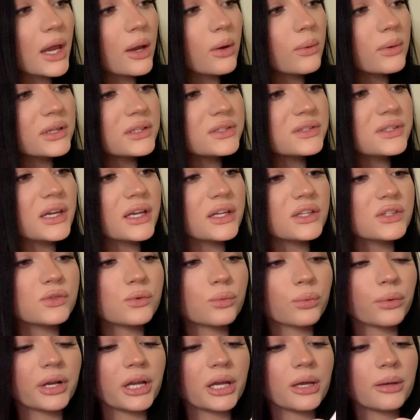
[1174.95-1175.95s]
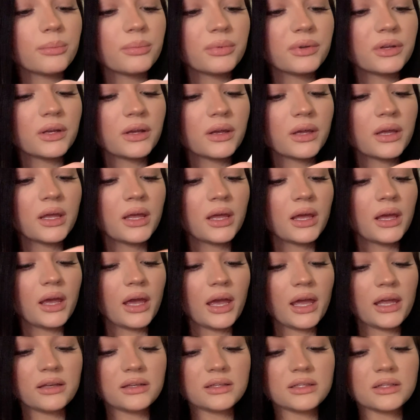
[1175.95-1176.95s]
I wouldn't say it's ribbed
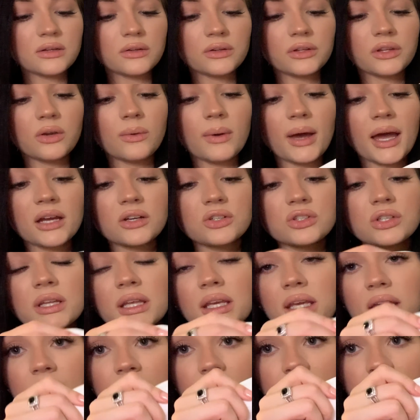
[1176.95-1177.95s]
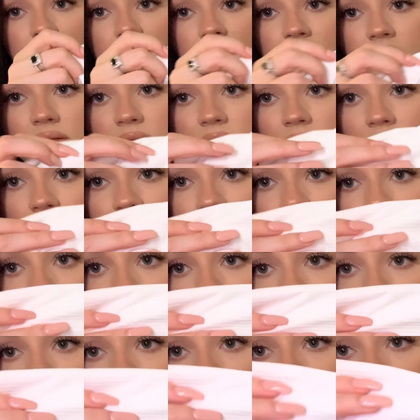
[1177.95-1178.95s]
until you actually get down
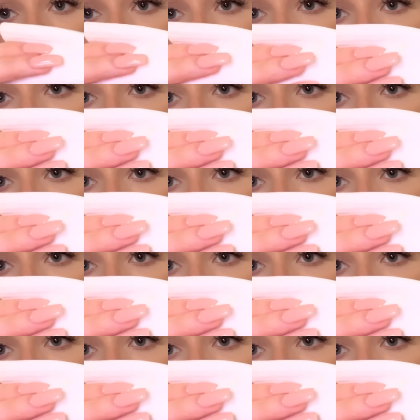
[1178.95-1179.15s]
here.